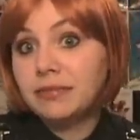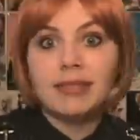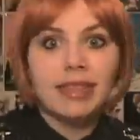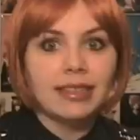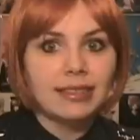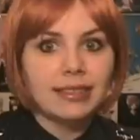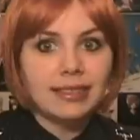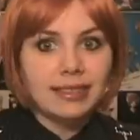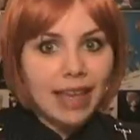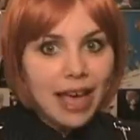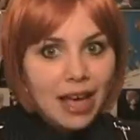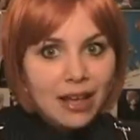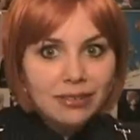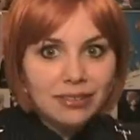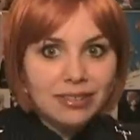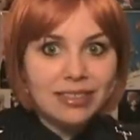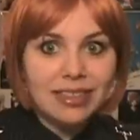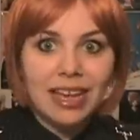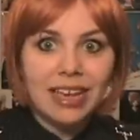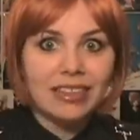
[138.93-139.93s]
It
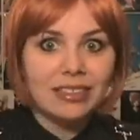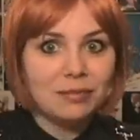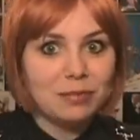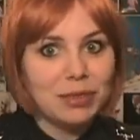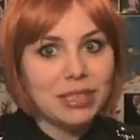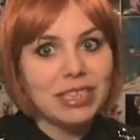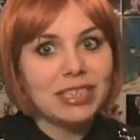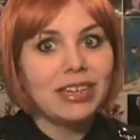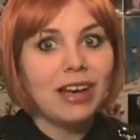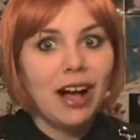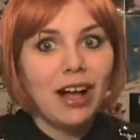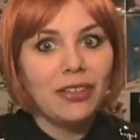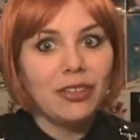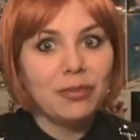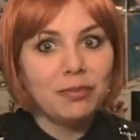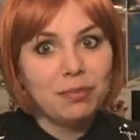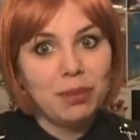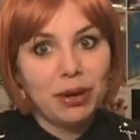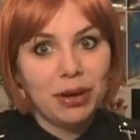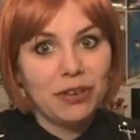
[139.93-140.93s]
sounds nice being called
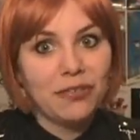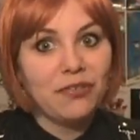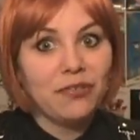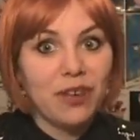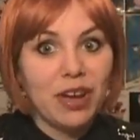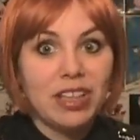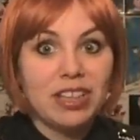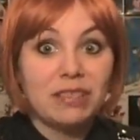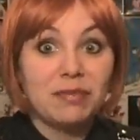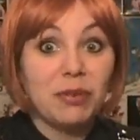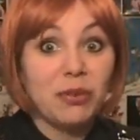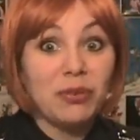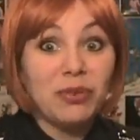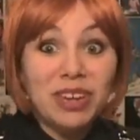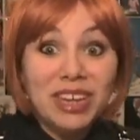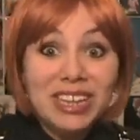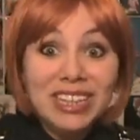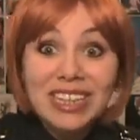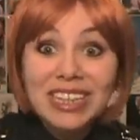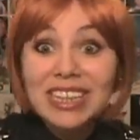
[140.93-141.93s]
the Book of Friends, but
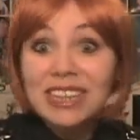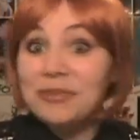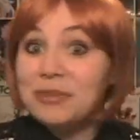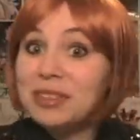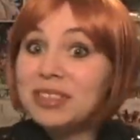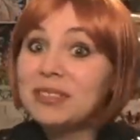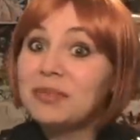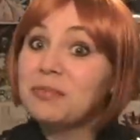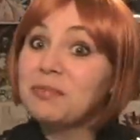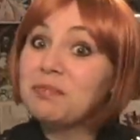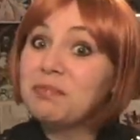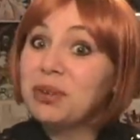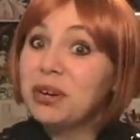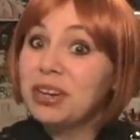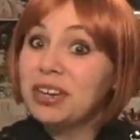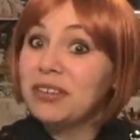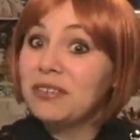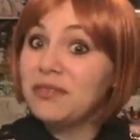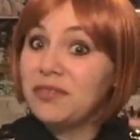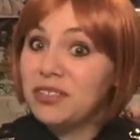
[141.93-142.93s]
really it was the
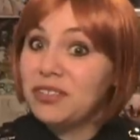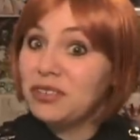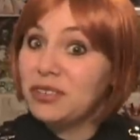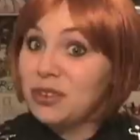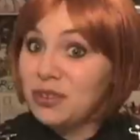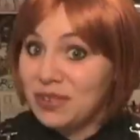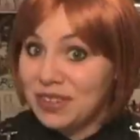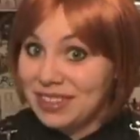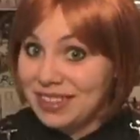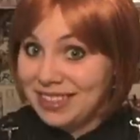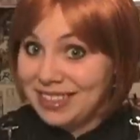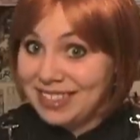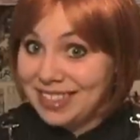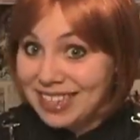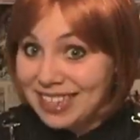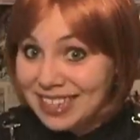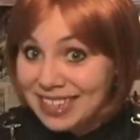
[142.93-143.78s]
Book of Servants.